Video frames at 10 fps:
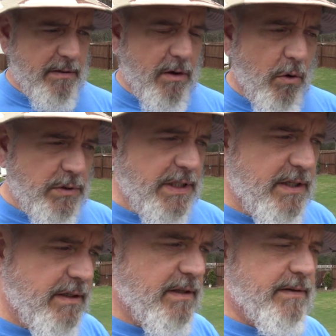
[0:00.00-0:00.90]
The only
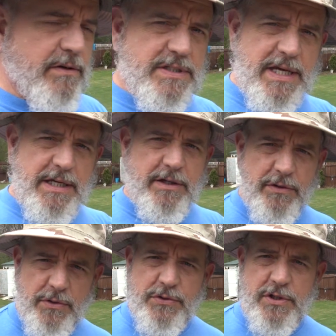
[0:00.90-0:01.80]
thing that they're
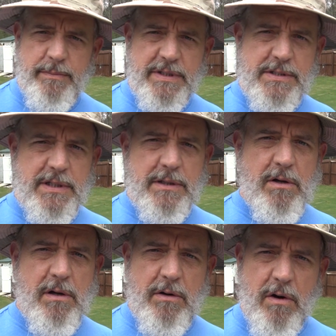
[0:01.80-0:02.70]
taking new shipments in
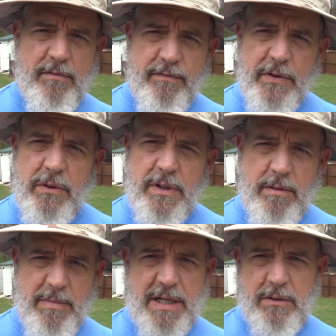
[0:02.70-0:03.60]
on are food
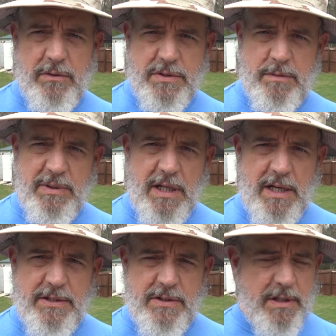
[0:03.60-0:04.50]
and medical
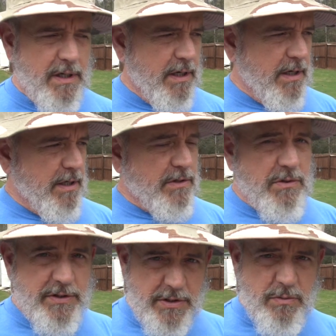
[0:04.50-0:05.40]
supplies.
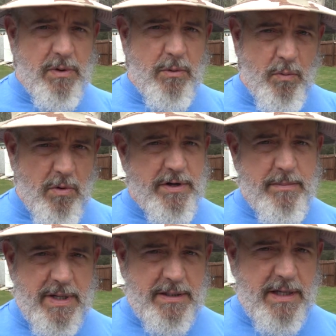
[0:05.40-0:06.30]
So I just want to warn you
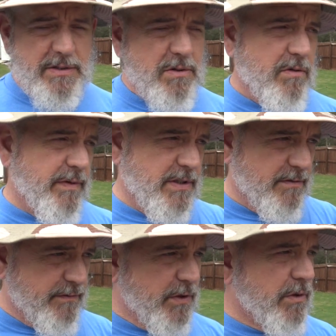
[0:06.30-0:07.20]
about that. So if it's
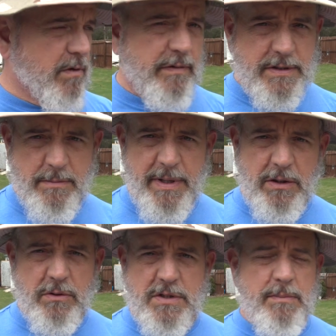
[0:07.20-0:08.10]
a food or if it's a
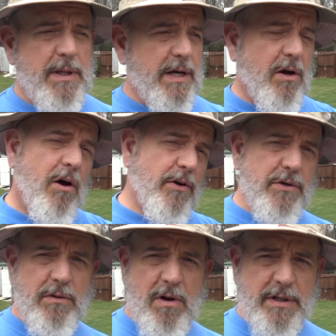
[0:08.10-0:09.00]
medical supply, all
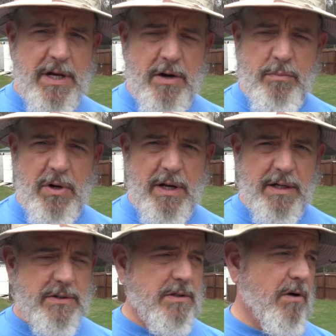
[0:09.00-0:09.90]
your lawn care
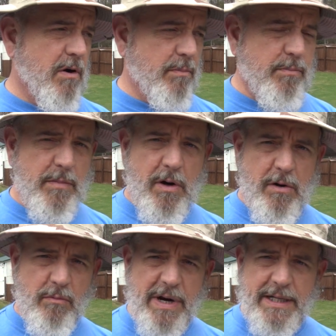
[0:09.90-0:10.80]
products are,
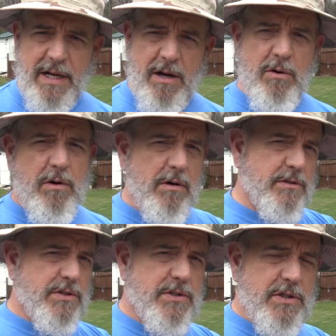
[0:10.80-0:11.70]
are right now are
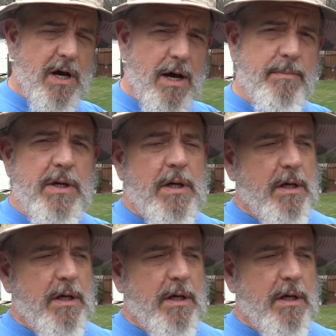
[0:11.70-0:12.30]
on stop.